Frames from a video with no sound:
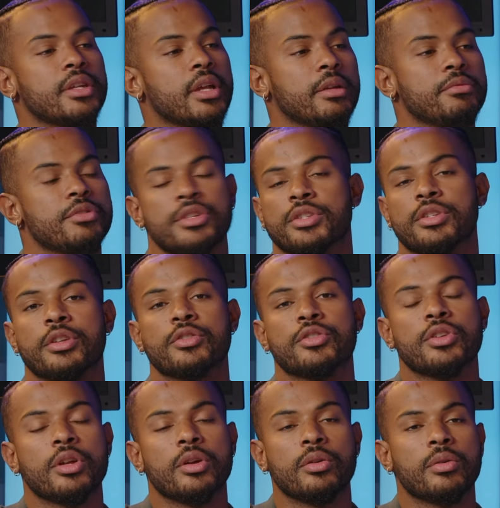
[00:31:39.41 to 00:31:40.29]
I'm just, there's
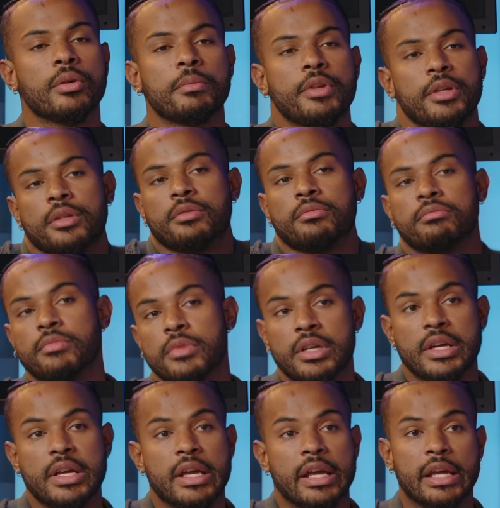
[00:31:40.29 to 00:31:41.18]
no, I mean,
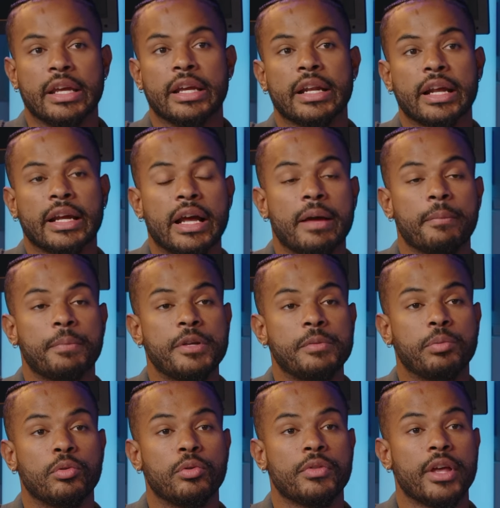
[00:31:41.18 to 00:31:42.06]
and I got
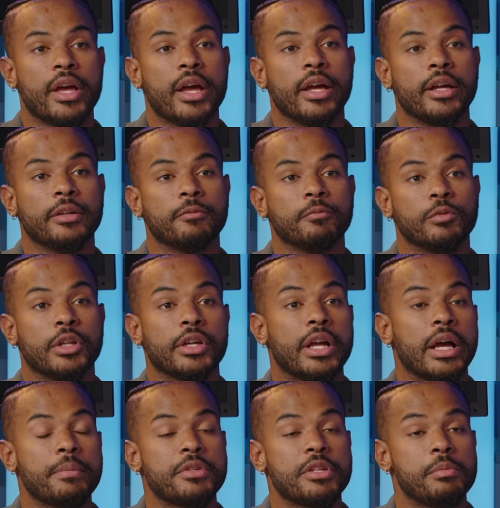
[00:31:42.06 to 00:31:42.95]
people that look
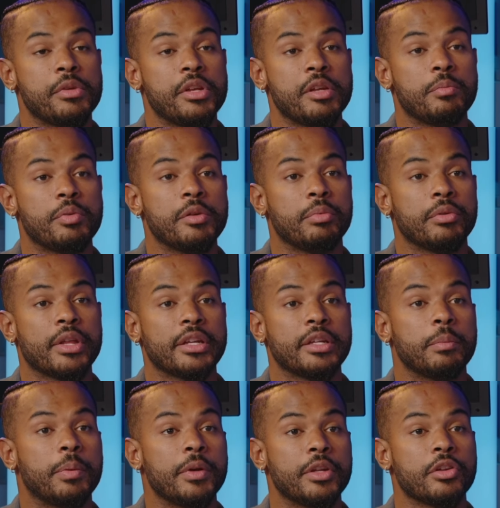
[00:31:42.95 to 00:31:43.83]
up to me, people that
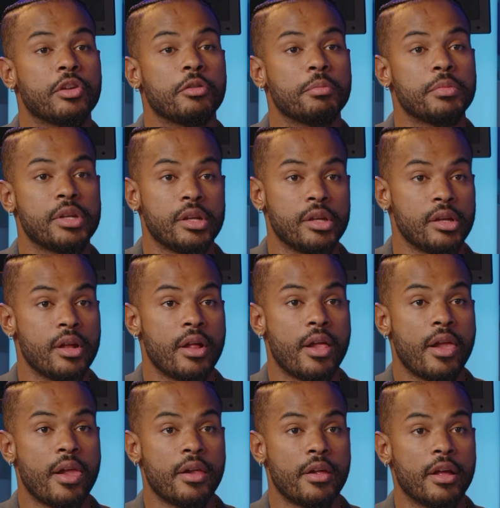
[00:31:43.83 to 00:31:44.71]
depend on me.
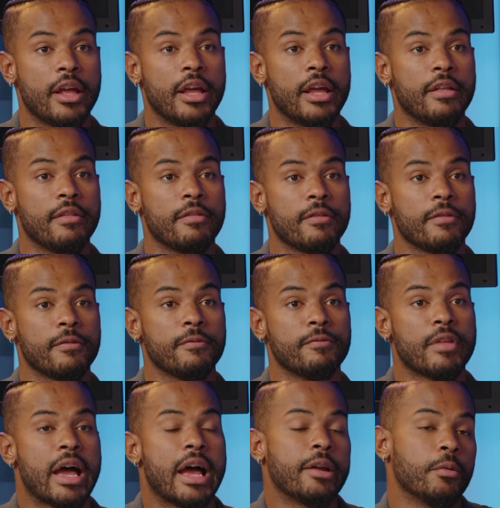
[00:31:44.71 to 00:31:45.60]
And
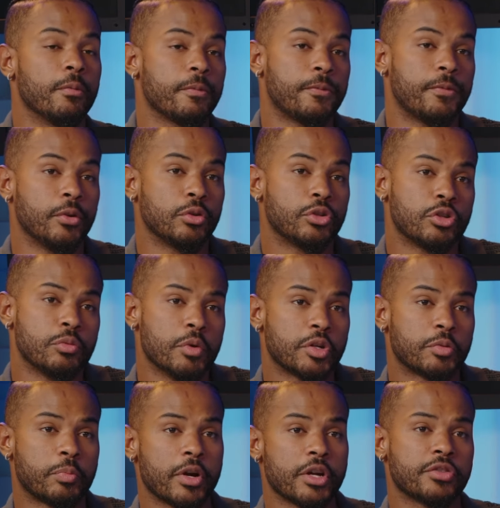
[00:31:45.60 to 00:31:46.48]
I don't feel too
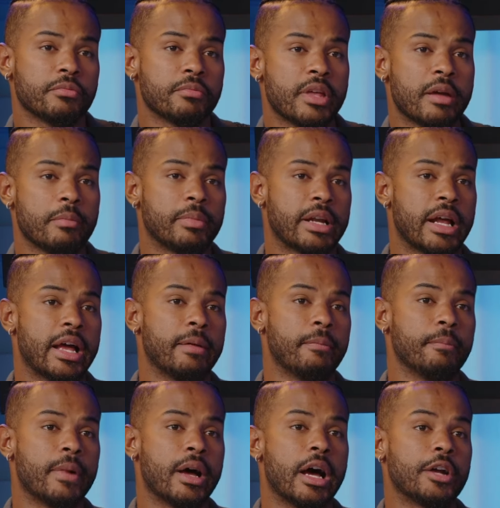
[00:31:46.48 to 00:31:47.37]
much pressure from that, but
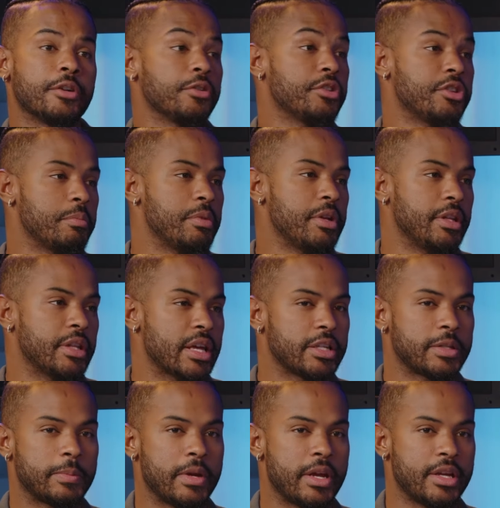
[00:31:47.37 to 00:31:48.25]
I'm honored to be in that
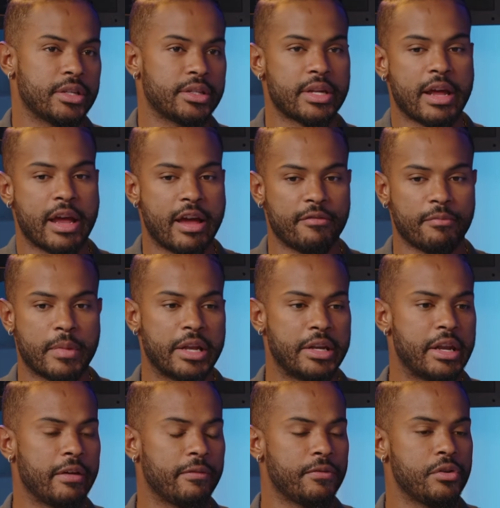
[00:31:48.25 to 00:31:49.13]
space, to have my
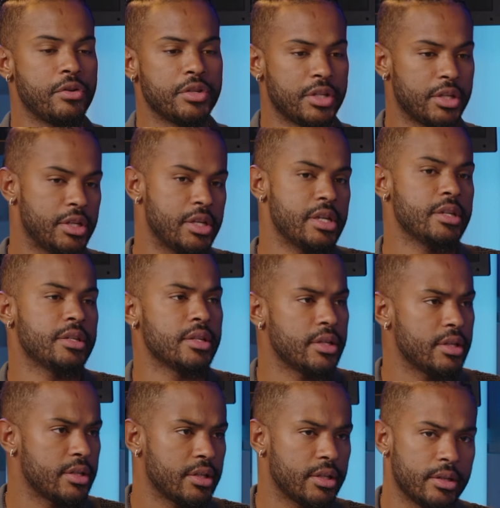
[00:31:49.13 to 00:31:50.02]
nephews and
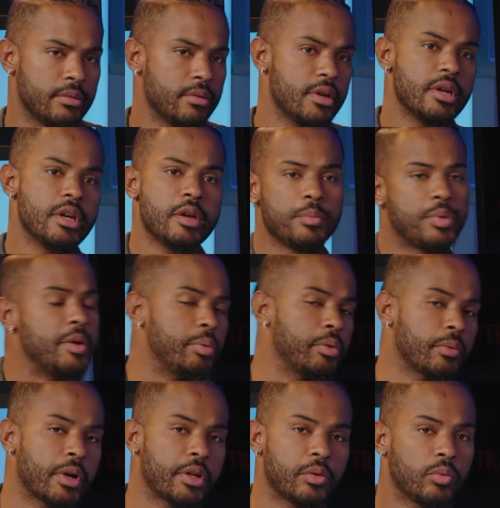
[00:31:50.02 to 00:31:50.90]
nieces and people
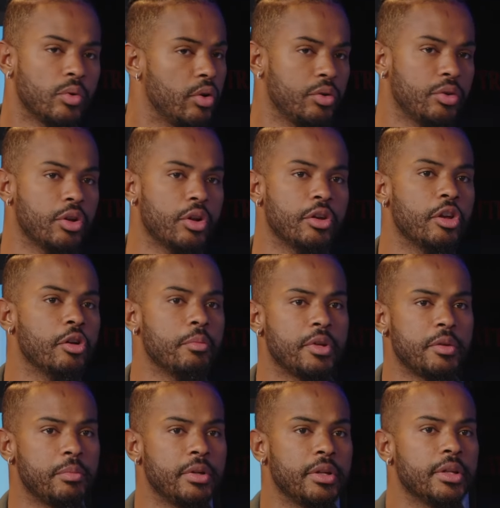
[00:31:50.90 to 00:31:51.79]
around the world who don't know
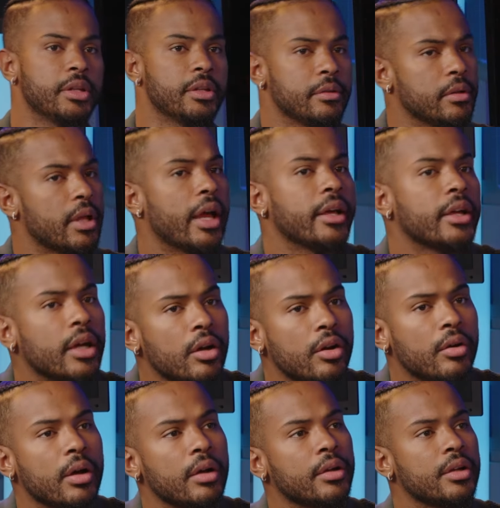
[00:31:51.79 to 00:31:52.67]
me be like,
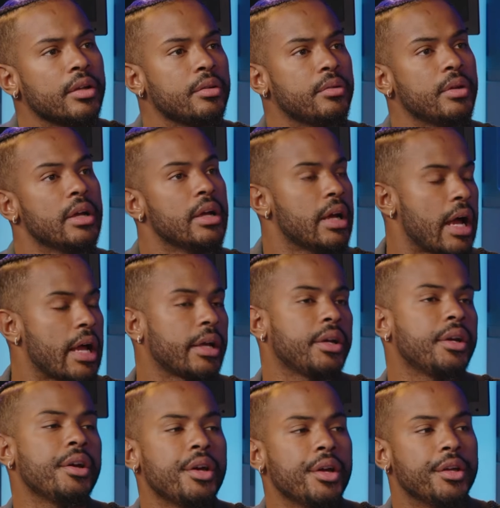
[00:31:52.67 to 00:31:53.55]
oh, I could, I
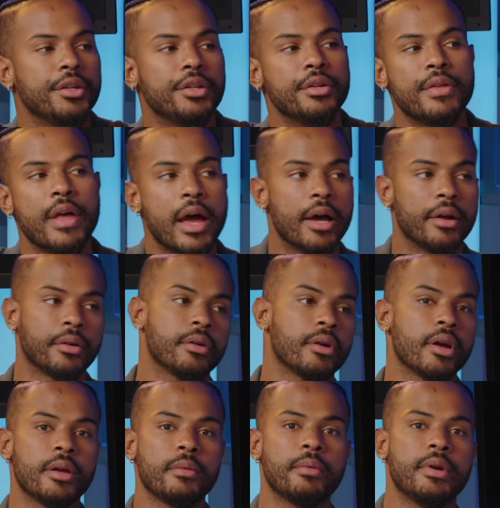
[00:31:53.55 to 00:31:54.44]
could do that,
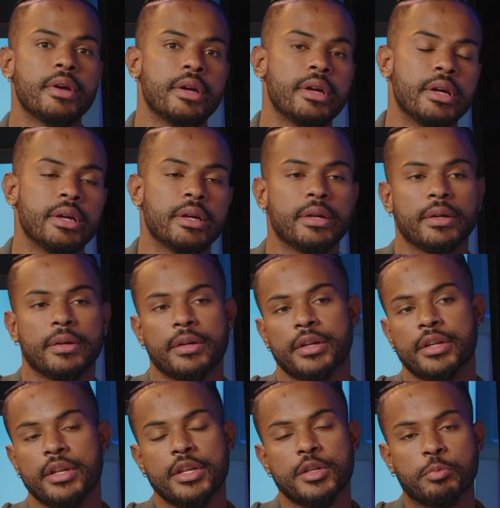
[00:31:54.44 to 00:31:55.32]
right?
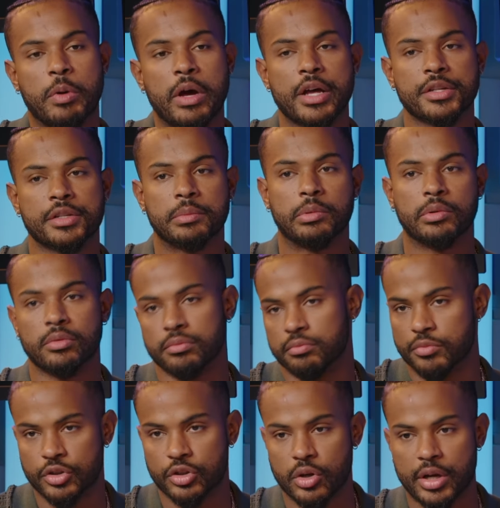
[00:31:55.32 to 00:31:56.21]
It is possible.
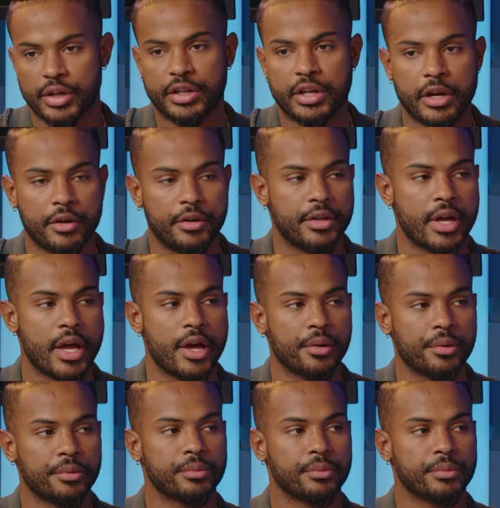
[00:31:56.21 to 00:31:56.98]
So I carry that.